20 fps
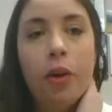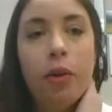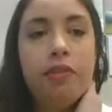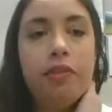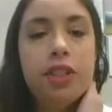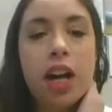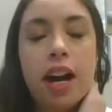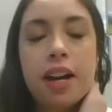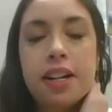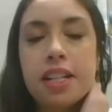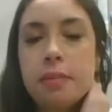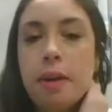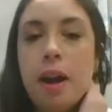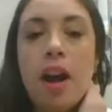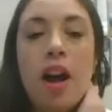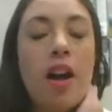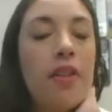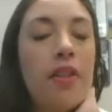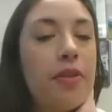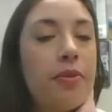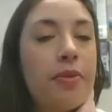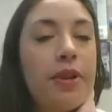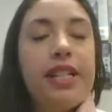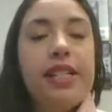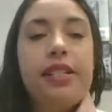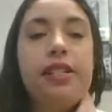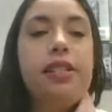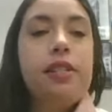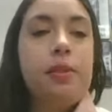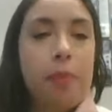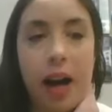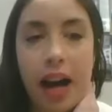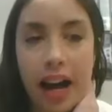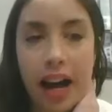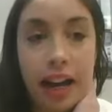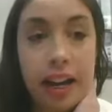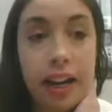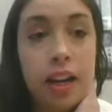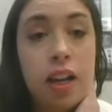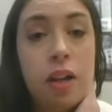We've talked about all the reasons
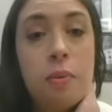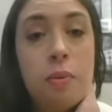why.